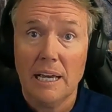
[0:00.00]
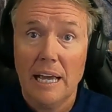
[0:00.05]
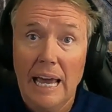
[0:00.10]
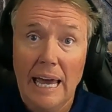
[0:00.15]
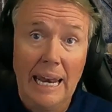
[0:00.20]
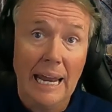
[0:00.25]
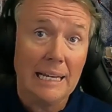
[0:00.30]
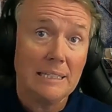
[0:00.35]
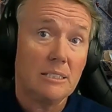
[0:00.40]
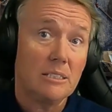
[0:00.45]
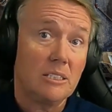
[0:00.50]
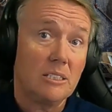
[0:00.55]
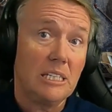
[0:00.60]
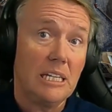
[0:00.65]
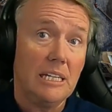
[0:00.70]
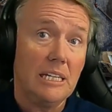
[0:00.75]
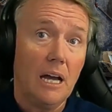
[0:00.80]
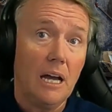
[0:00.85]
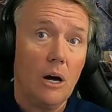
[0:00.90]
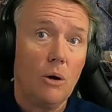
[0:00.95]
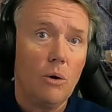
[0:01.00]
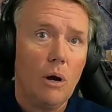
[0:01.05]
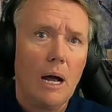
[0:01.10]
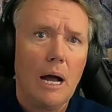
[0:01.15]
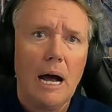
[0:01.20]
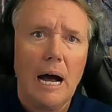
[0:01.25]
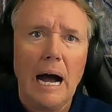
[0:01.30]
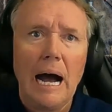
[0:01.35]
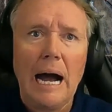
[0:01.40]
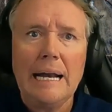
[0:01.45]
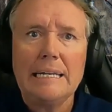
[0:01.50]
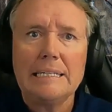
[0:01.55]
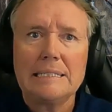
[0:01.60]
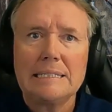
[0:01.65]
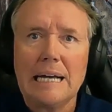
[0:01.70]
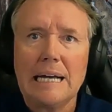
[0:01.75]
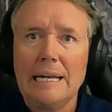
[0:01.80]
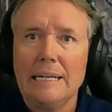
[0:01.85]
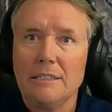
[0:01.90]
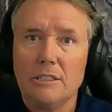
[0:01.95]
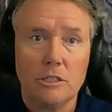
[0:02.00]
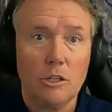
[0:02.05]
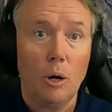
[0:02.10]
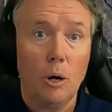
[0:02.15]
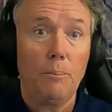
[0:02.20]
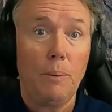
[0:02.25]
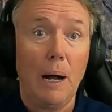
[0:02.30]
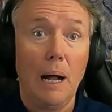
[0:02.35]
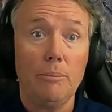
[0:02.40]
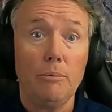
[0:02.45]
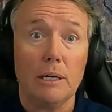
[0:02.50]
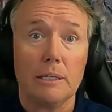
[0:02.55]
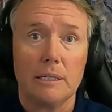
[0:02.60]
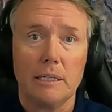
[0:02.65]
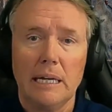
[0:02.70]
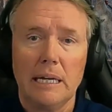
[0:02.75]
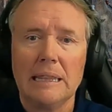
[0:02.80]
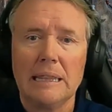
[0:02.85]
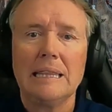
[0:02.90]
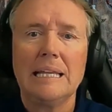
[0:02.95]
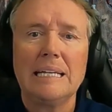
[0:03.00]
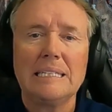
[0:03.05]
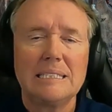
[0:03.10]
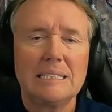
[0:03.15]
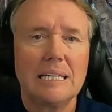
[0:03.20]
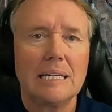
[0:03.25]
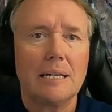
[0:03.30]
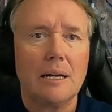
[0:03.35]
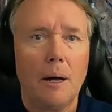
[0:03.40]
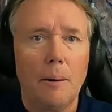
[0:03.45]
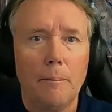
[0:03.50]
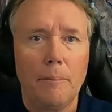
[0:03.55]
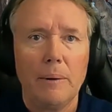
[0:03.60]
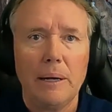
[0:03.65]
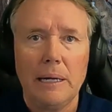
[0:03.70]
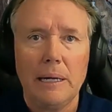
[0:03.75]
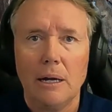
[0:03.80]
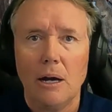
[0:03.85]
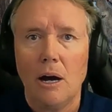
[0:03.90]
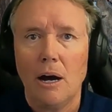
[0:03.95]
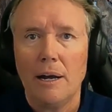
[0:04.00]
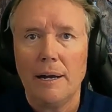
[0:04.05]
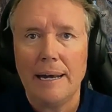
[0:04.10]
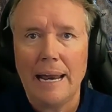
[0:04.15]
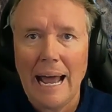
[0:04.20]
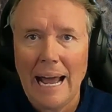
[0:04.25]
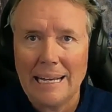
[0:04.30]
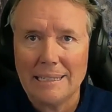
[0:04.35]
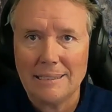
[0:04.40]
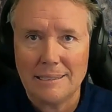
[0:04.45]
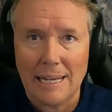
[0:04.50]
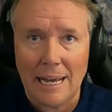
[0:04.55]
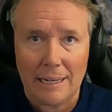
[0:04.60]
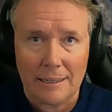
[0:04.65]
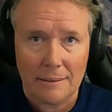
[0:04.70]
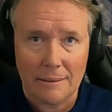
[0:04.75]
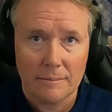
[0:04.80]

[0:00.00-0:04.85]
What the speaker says: And as a CEO, I decided to go public and list the company on NASDAQ